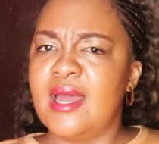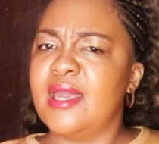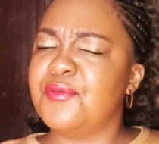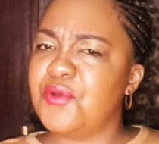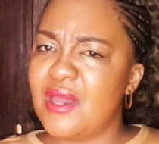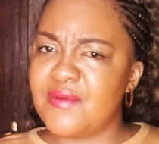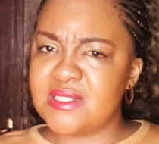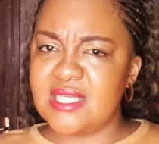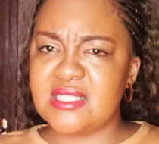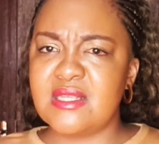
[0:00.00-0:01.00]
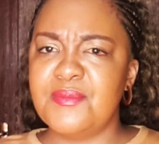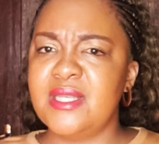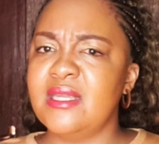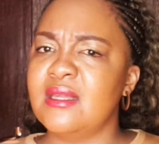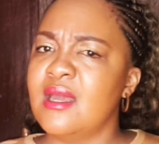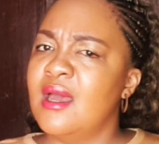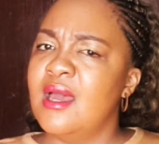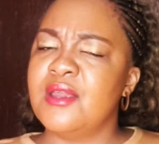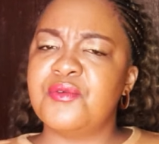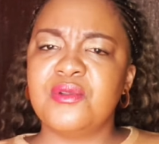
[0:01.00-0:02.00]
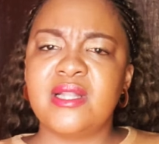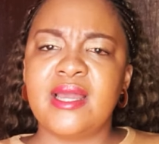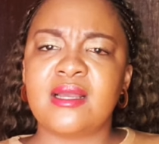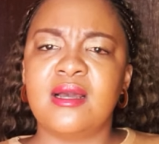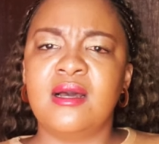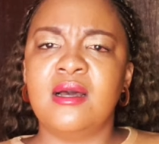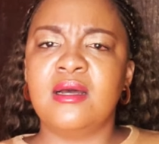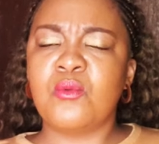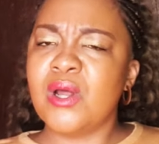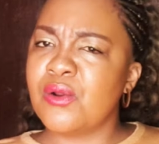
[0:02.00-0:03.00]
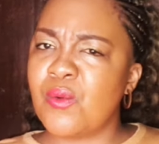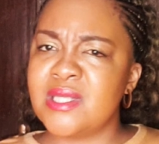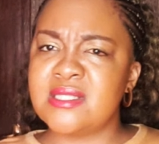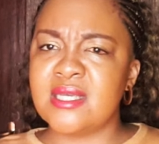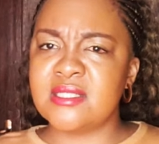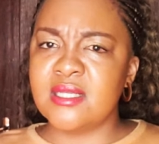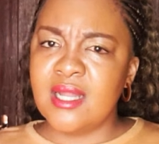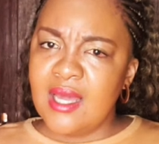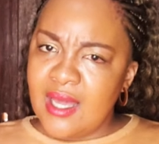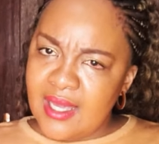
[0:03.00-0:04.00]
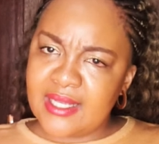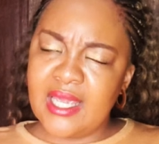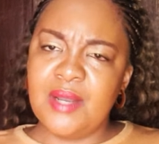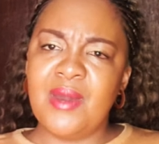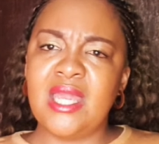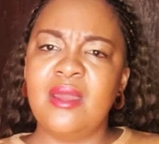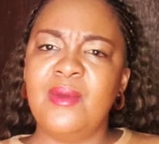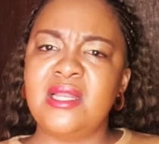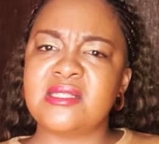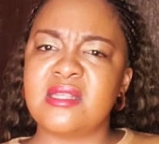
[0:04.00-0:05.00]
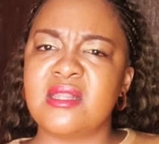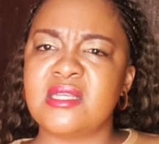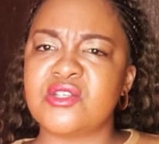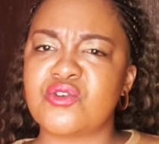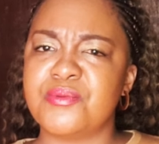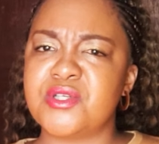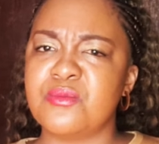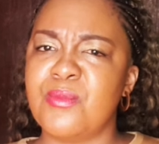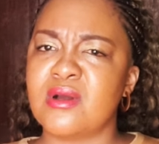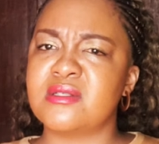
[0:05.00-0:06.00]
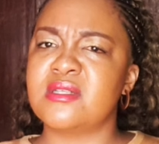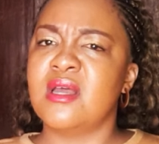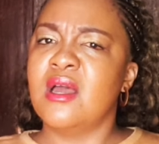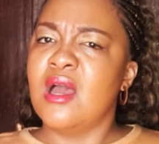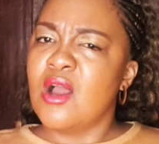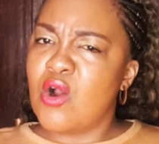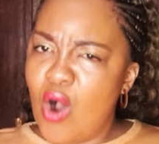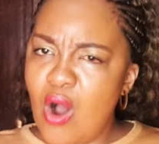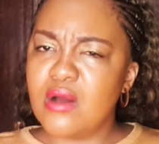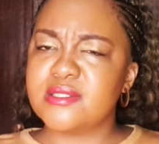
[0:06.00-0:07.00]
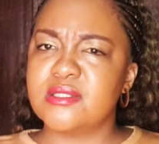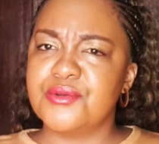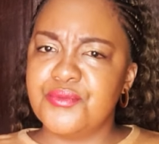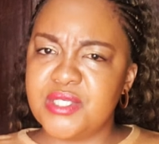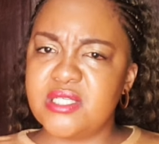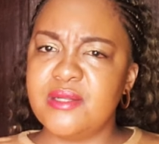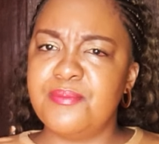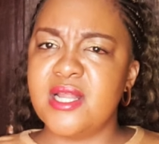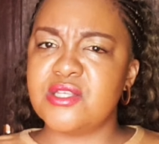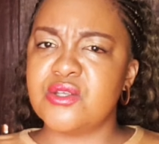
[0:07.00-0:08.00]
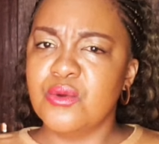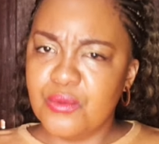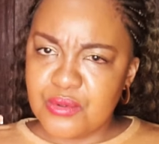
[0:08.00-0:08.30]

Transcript: If you have a testimony, if you'd like a one-on-one session, again, my email is in the description box. God richly bless you.